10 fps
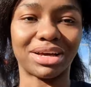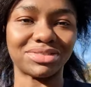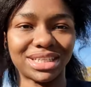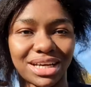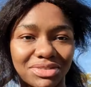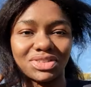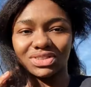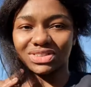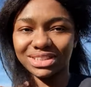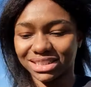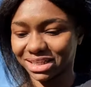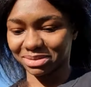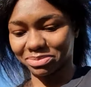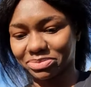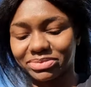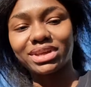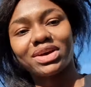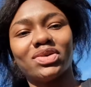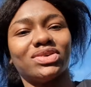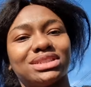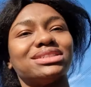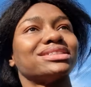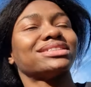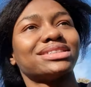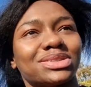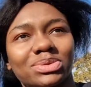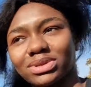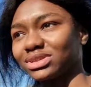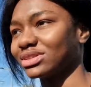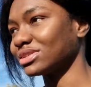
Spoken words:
have the afternoon time, which is this one,